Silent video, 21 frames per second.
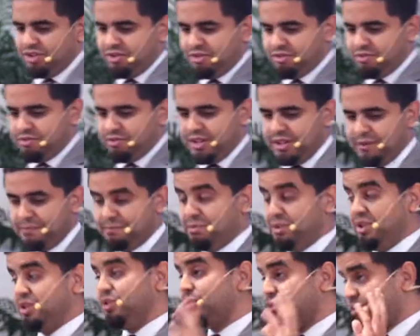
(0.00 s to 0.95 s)
us three
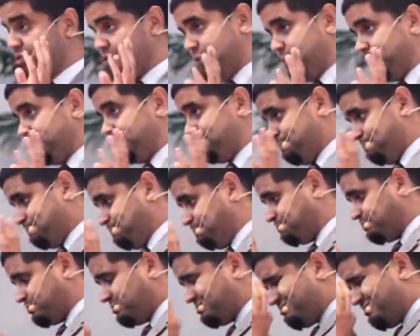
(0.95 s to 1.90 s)
beautiful
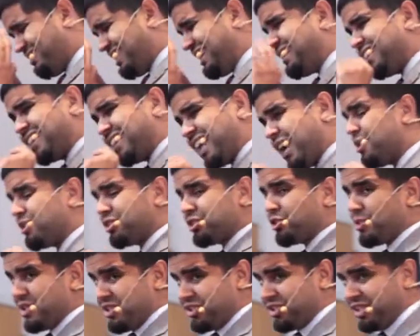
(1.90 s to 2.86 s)

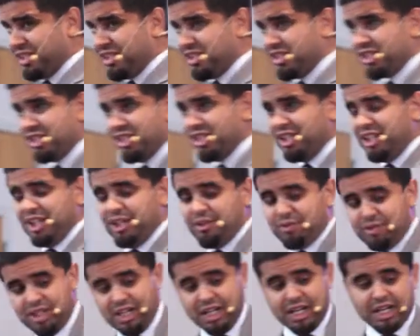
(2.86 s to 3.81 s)
characteristics
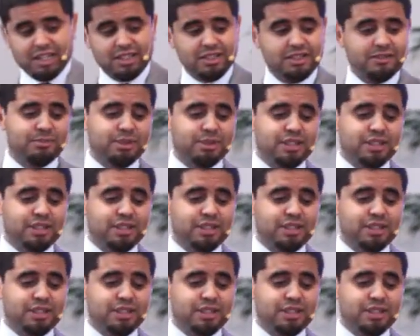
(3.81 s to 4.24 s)
of God.